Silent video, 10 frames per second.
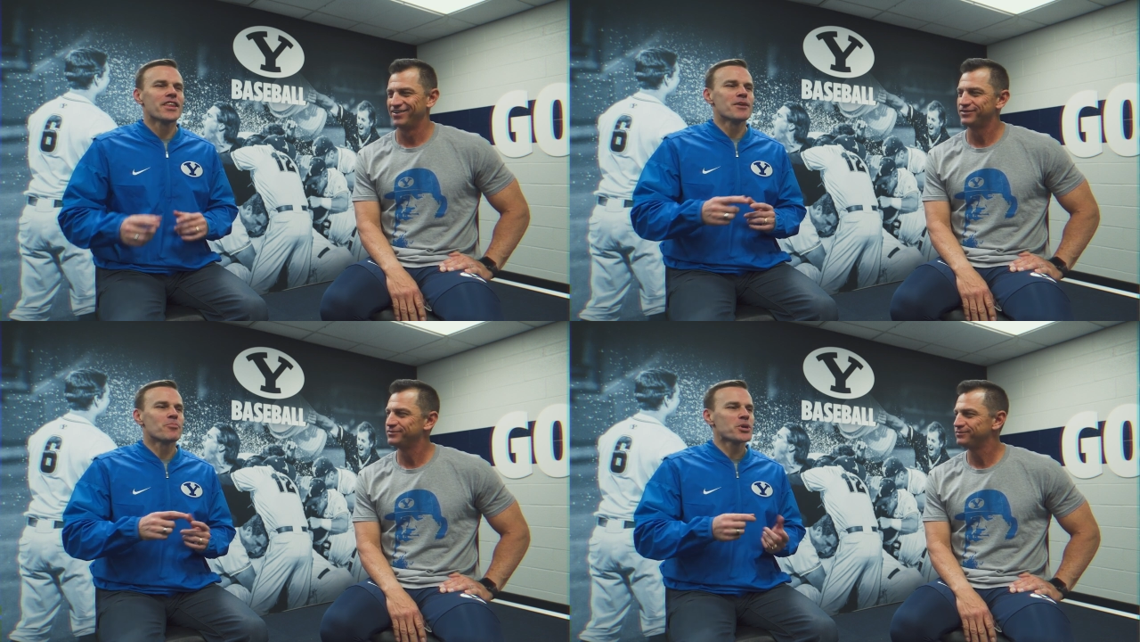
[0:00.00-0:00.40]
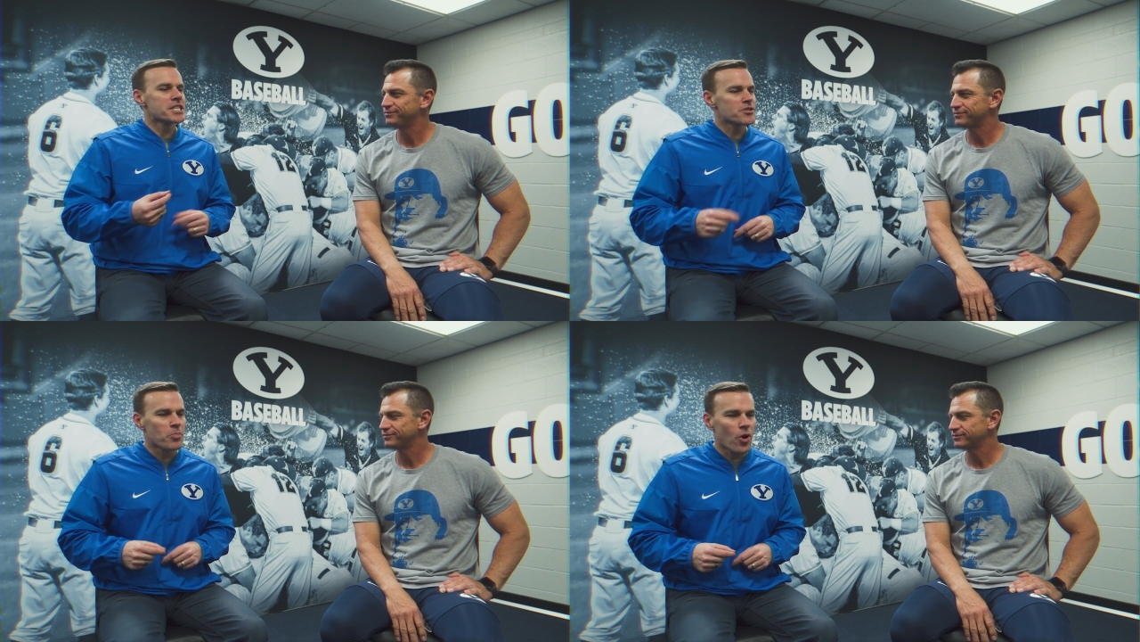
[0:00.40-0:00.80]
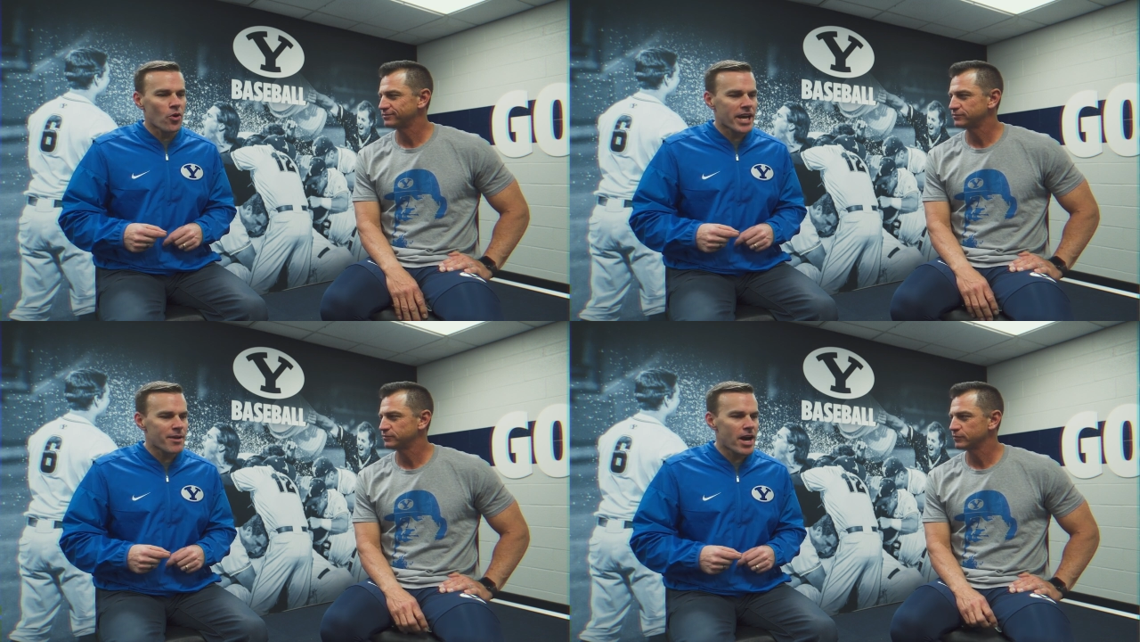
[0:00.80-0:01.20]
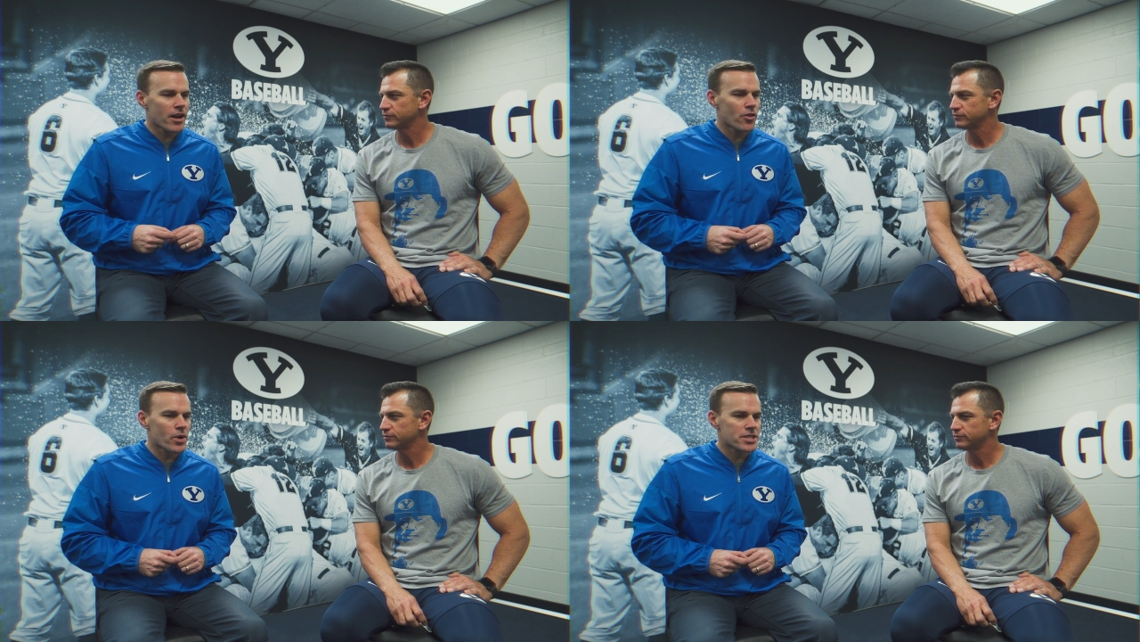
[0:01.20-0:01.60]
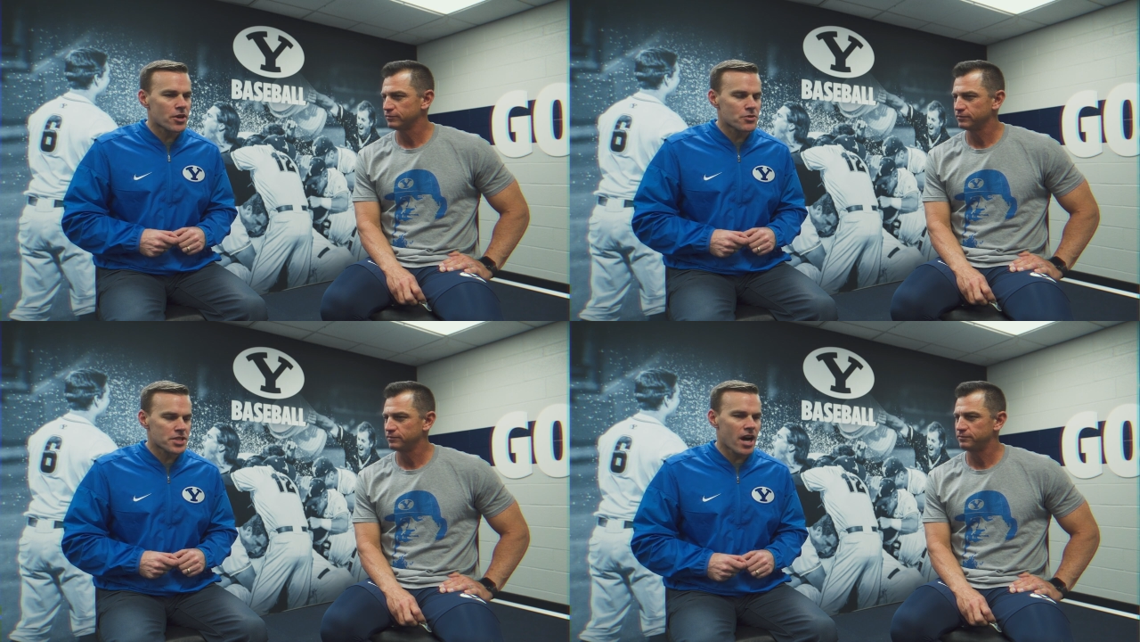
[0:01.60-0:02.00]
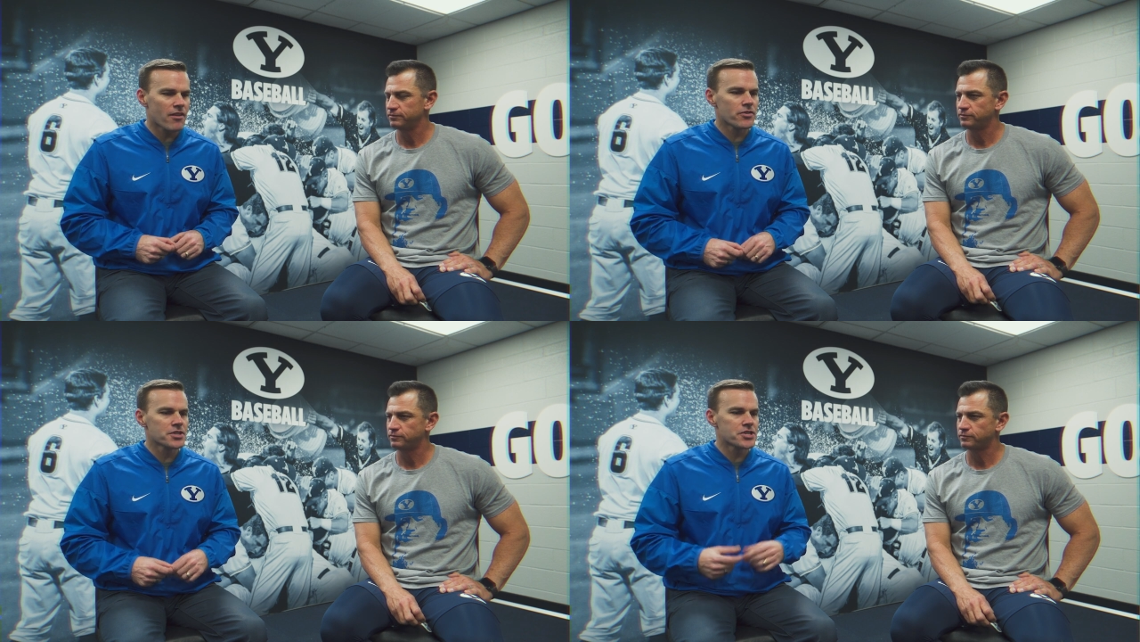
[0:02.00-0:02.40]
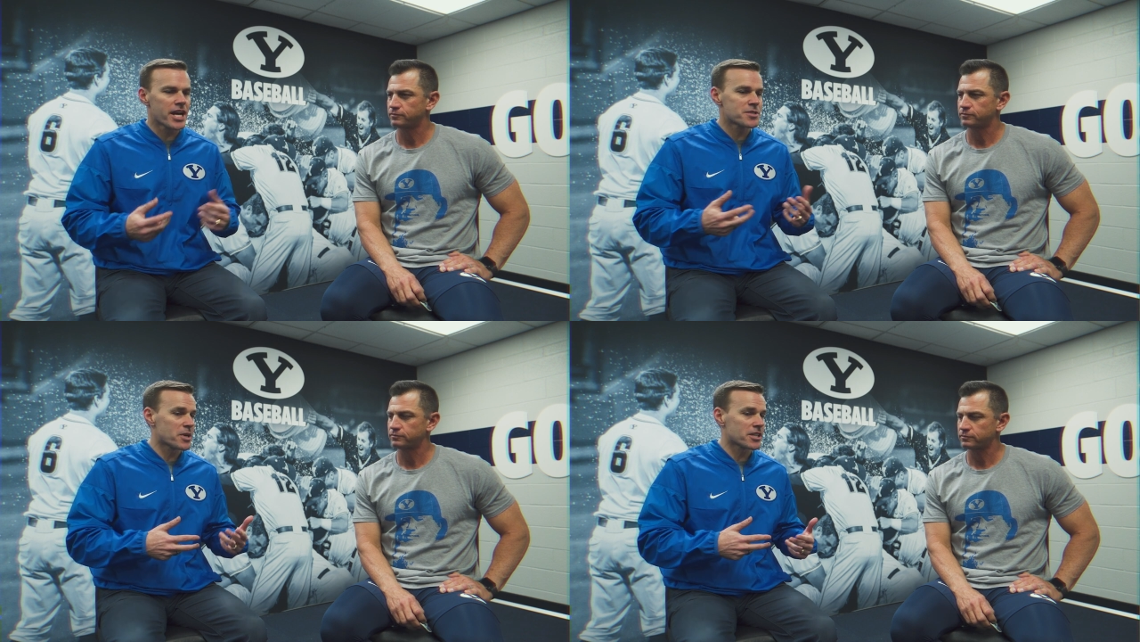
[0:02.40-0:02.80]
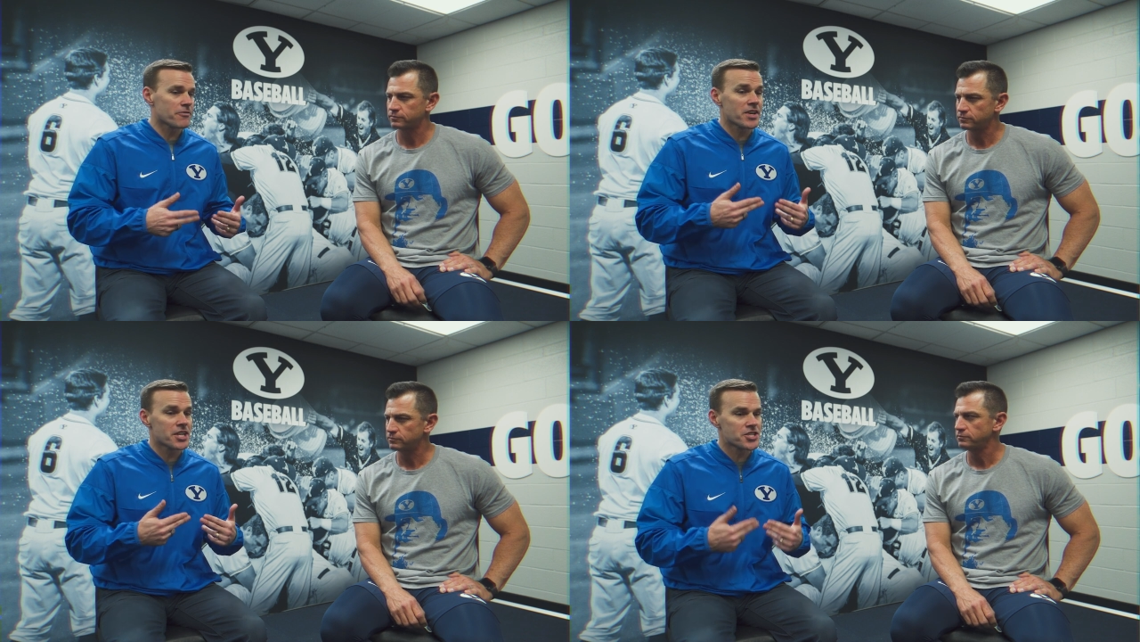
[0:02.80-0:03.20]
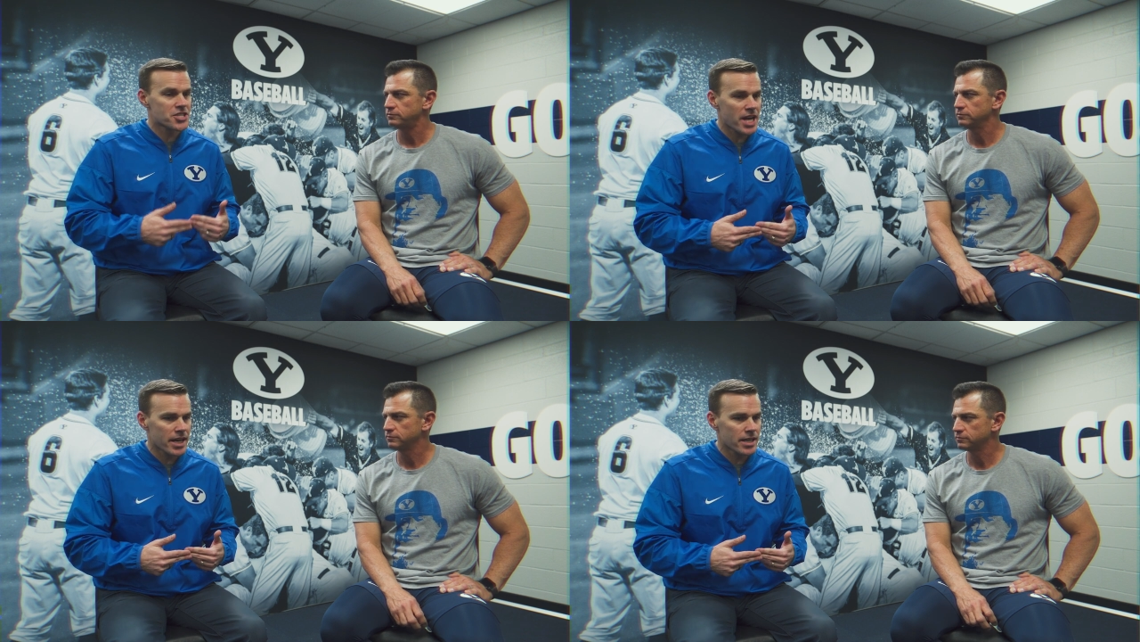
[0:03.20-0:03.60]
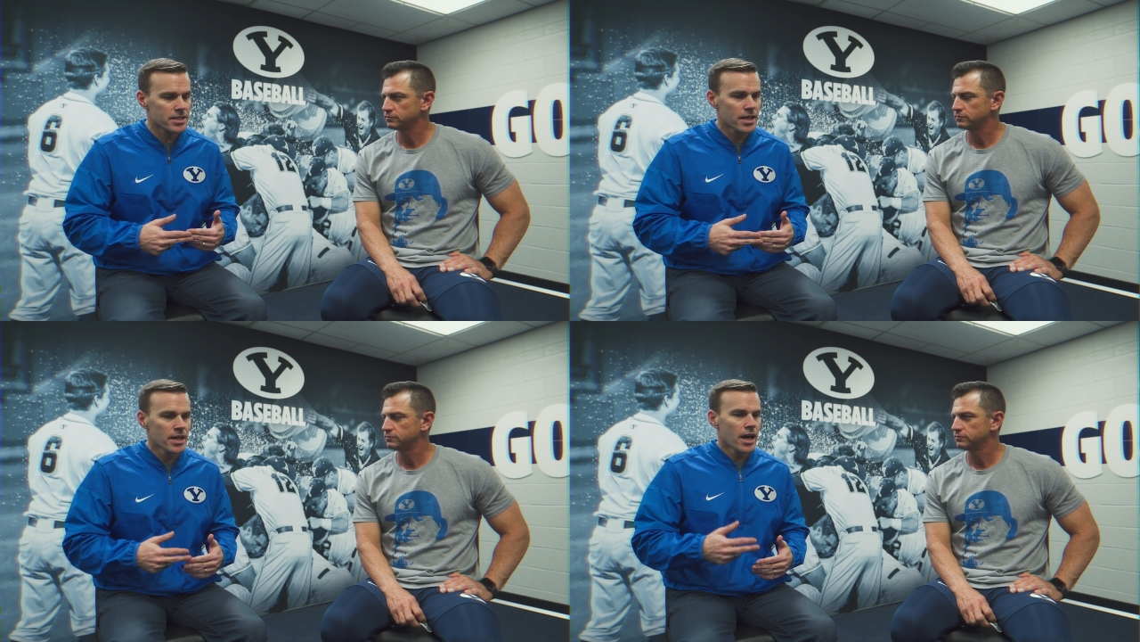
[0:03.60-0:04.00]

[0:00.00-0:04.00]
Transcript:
Speaker 1: the preseason poll came out on the West Coast Conference. You guys picked to finish second.